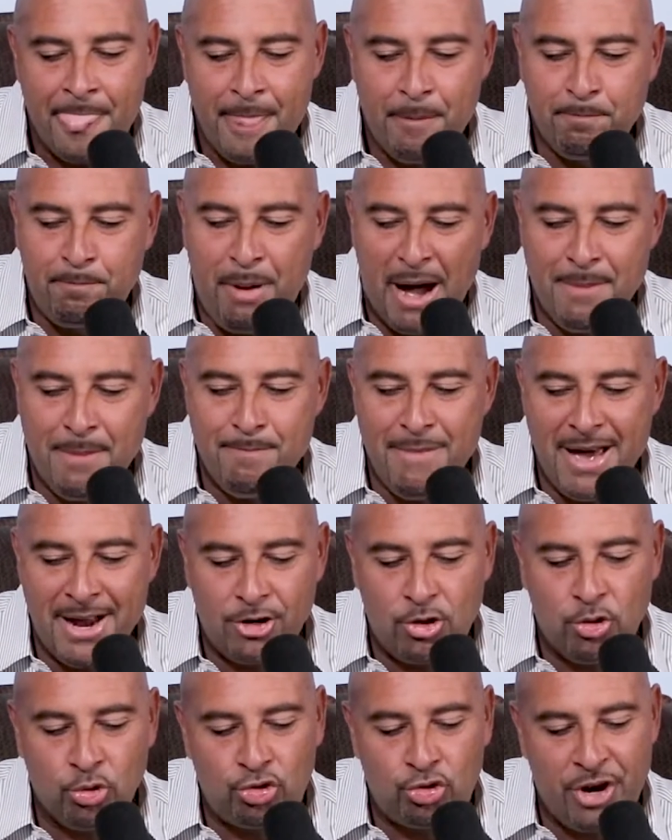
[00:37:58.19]
by
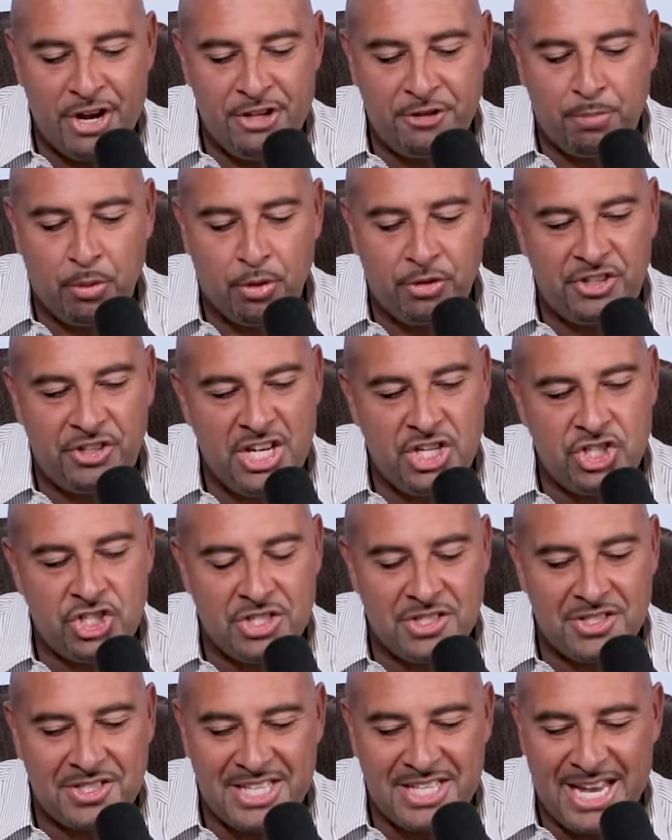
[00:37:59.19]
medical
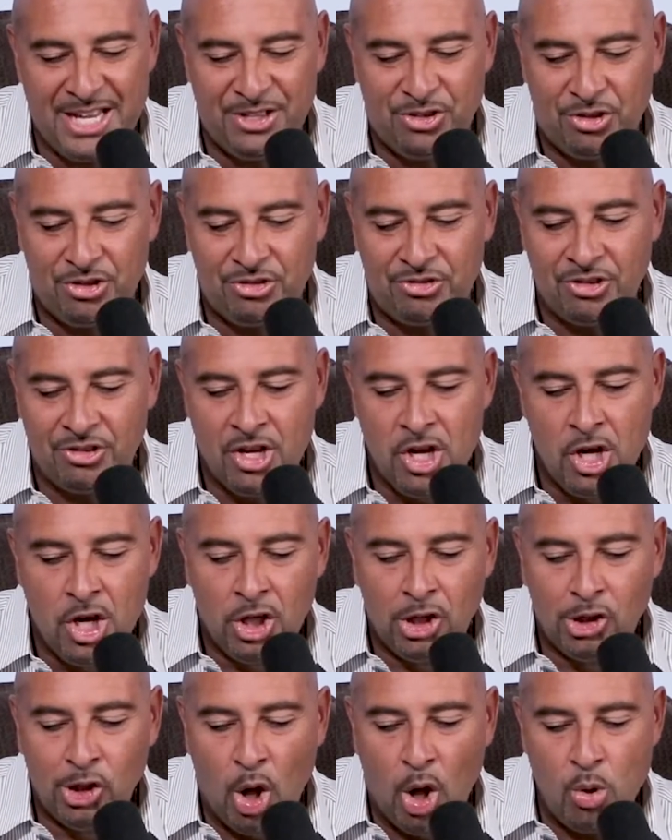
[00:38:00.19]
transportation standards.
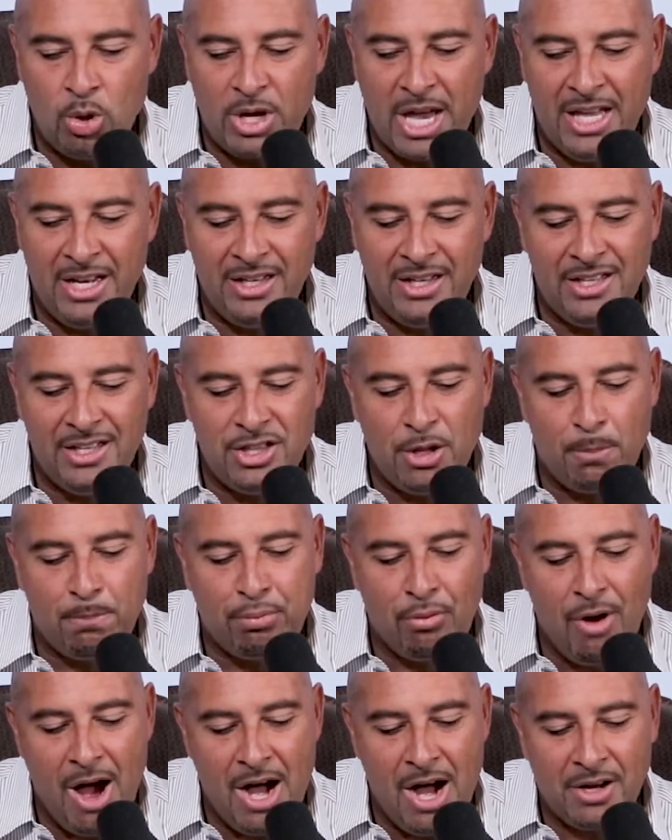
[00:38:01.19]
Located in the
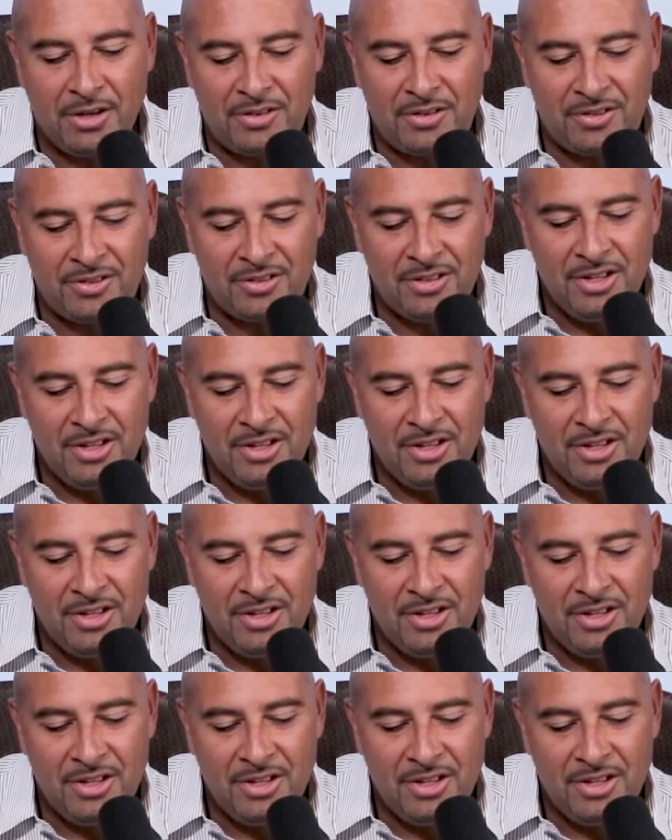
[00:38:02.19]
Bronx,